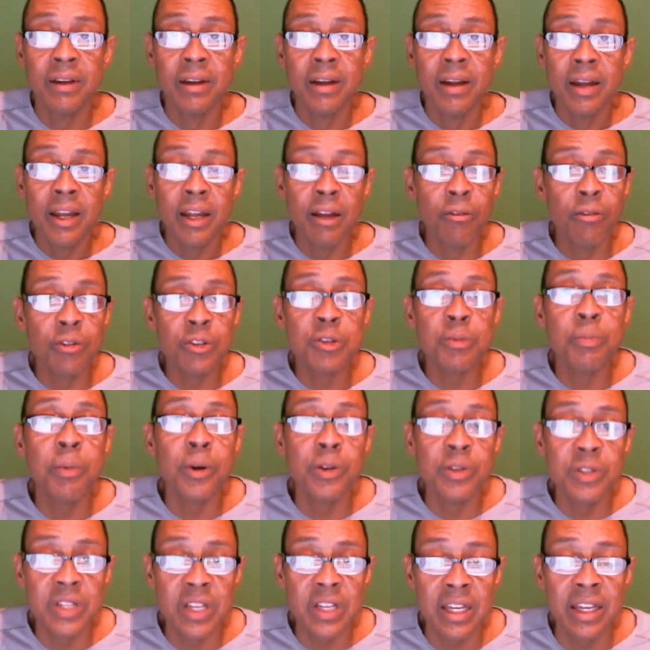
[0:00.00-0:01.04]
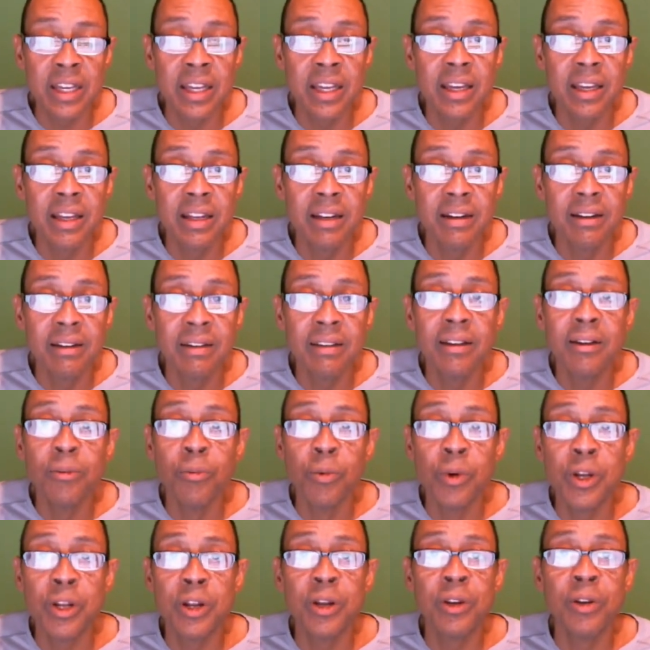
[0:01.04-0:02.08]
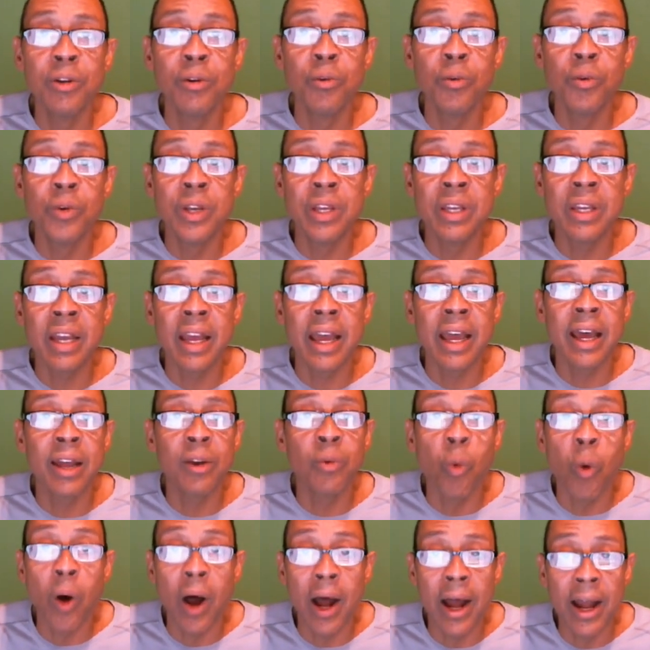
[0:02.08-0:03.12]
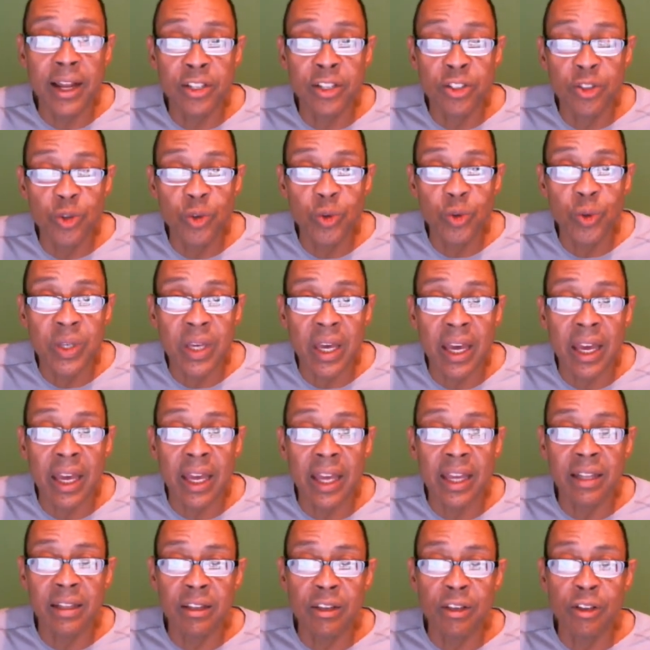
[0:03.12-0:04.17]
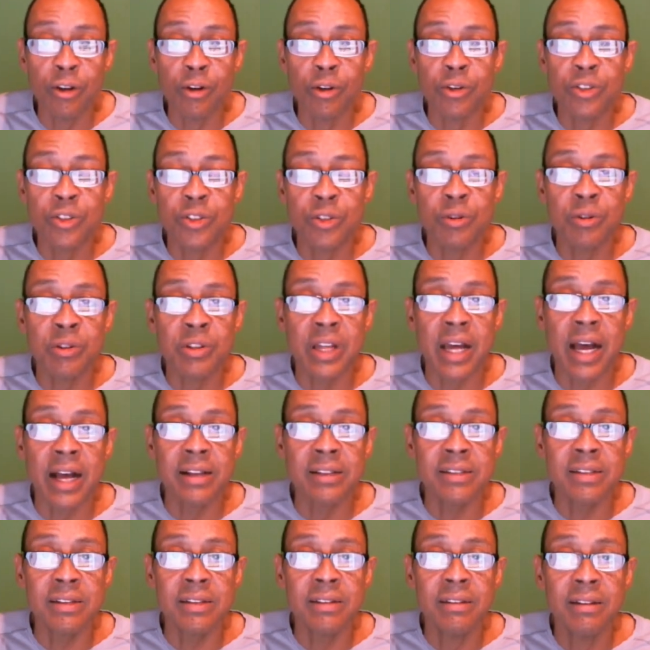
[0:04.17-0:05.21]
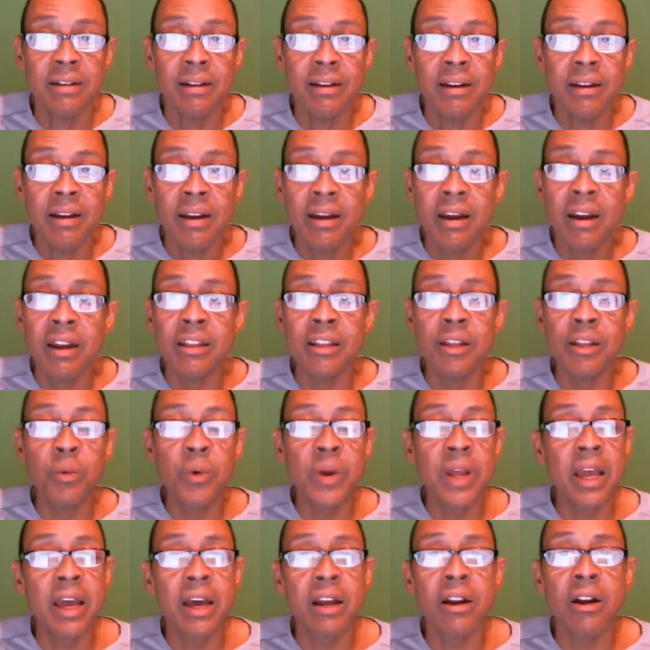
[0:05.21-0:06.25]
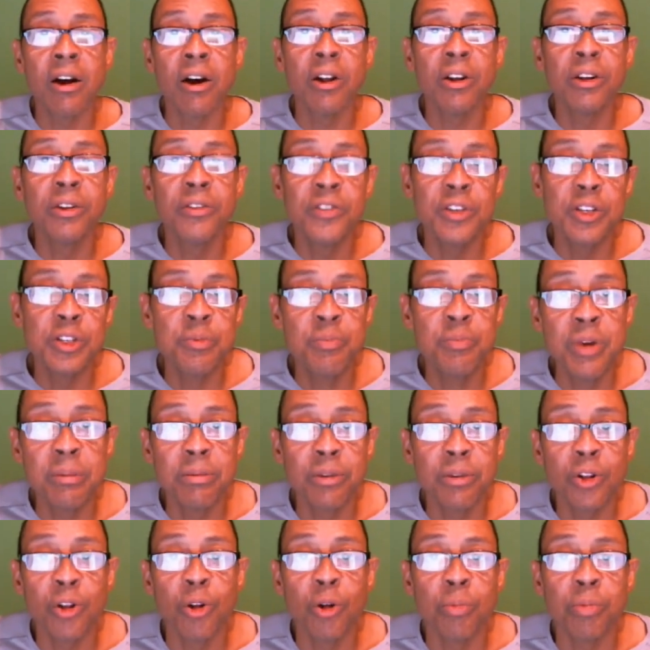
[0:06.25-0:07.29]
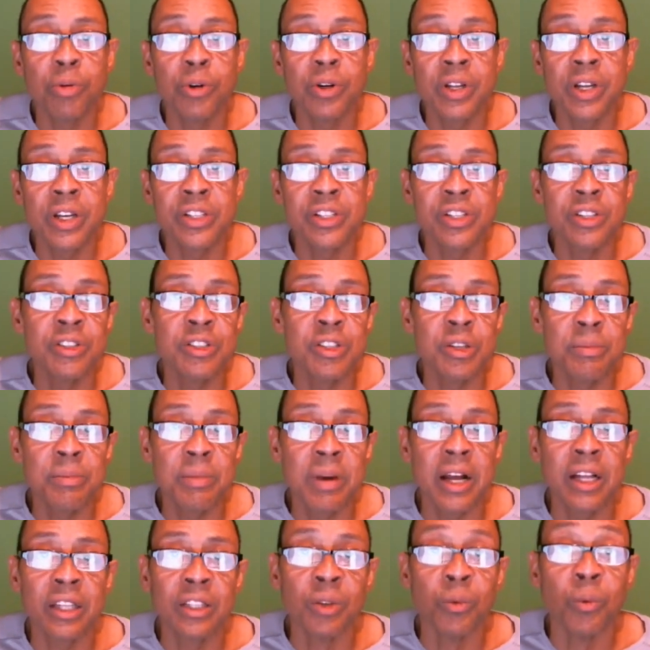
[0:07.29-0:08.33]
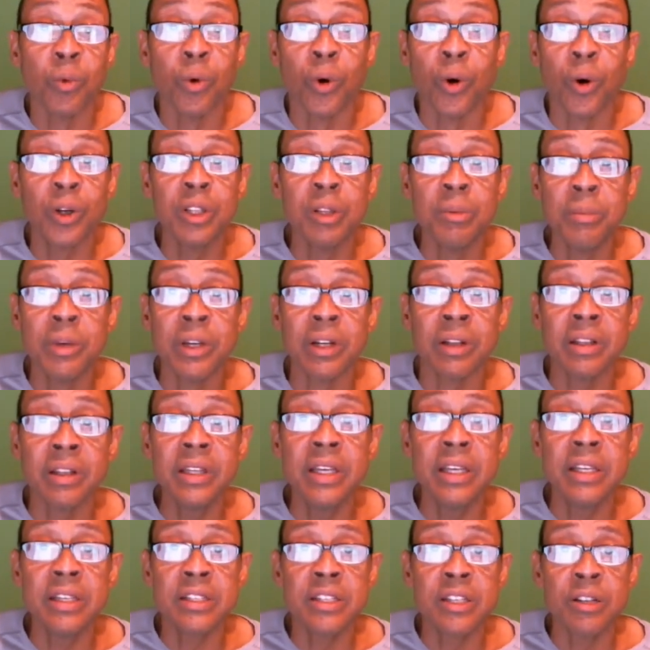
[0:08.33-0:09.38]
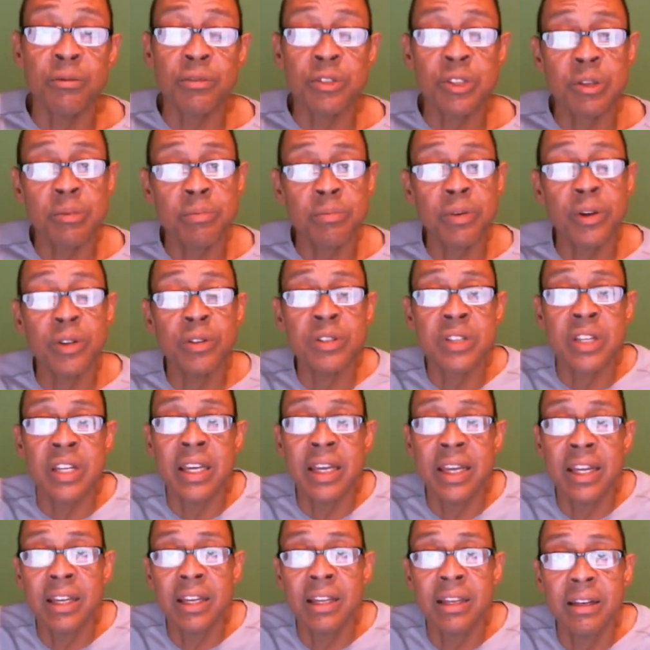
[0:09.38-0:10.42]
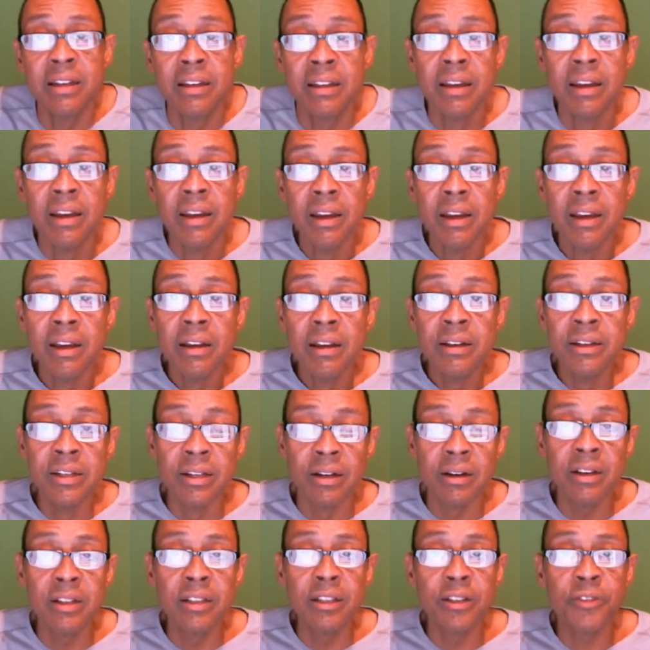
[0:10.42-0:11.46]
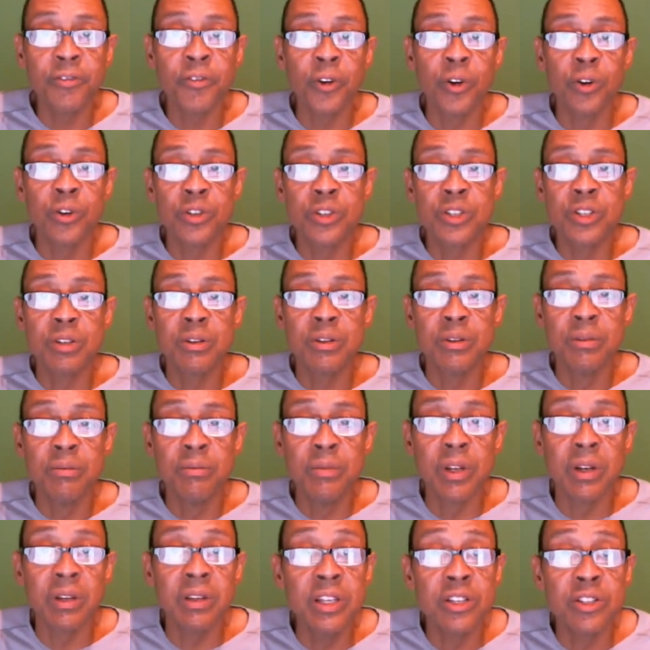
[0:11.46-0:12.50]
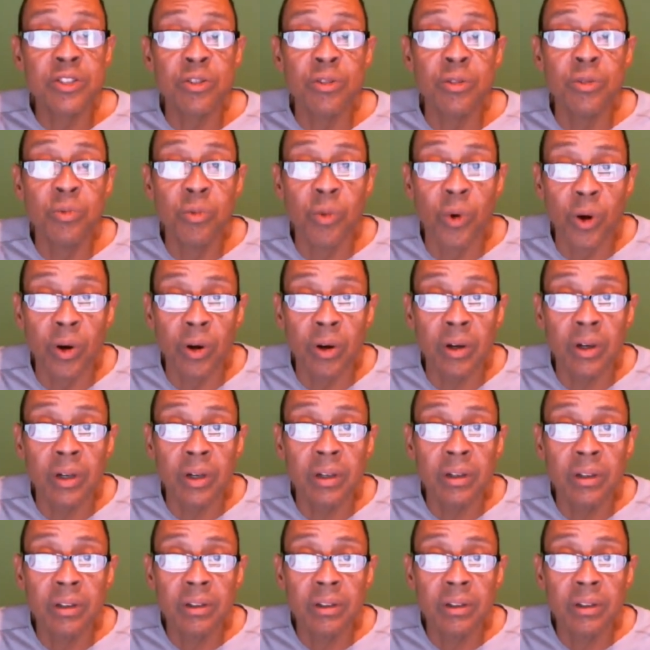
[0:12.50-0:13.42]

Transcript: It was supposed to end when we had Y2K in the year 2000. And then we had all of these biblical predictions about the war in the Middle East. It was supposed to end during the first Middle Eastern War.